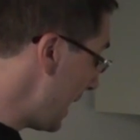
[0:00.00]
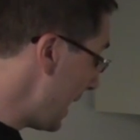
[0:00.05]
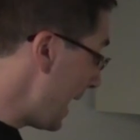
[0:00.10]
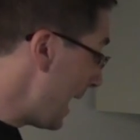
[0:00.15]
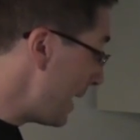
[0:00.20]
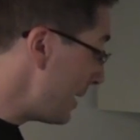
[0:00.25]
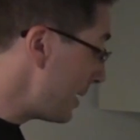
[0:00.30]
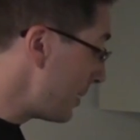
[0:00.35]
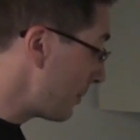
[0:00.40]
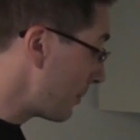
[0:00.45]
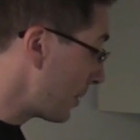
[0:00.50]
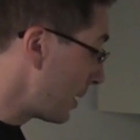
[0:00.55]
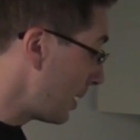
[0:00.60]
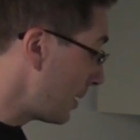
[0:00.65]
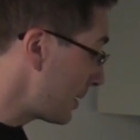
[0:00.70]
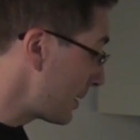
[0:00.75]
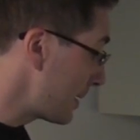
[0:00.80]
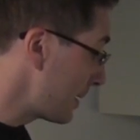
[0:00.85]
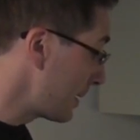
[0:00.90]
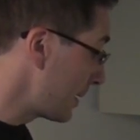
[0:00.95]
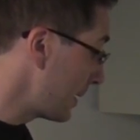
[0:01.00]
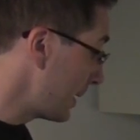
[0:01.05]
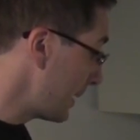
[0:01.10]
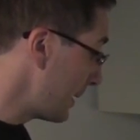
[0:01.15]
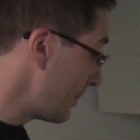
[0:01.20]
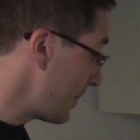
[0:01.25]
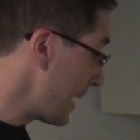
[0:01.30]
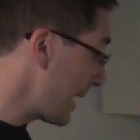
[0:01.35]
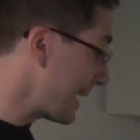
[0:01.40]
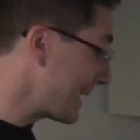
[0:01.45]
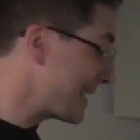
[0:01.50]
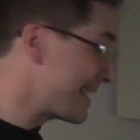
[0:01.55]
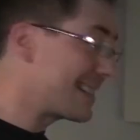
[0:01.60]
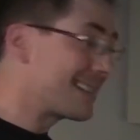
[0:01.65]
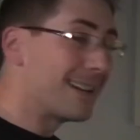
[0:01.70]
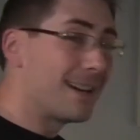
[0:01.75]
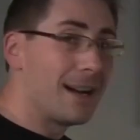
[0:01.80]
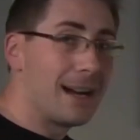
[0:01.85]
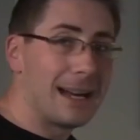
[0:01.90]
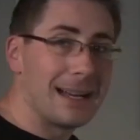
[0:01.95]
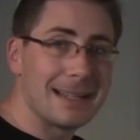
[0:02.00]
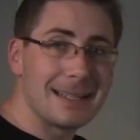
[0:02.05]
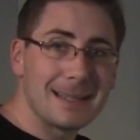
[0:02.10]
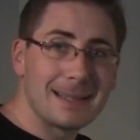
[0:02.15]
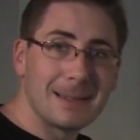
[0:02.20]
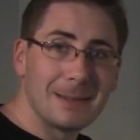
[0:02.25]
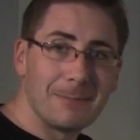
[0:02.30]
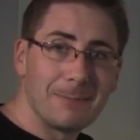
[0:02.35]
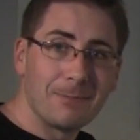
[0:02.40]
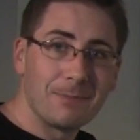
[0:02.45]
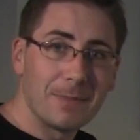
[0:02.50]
And then we're also going to make a sauce.